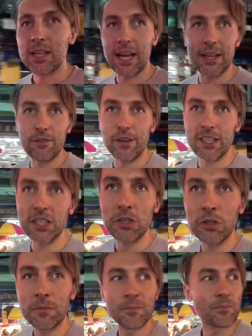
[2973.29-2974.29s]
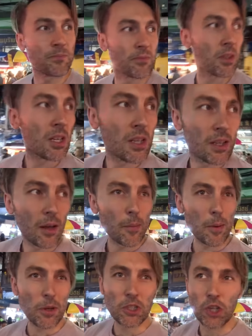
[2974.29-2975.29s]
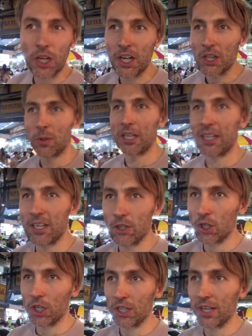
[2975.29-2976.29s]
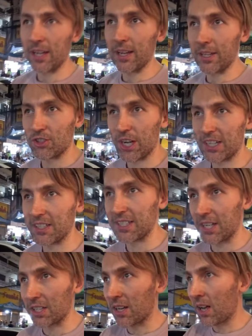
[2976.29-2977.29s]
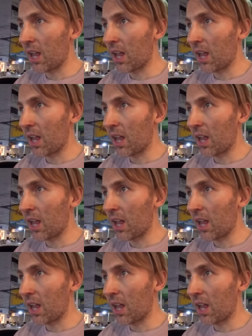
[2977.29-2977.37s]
end the video and maybe I'll do another one here on, uh, in Chinatown.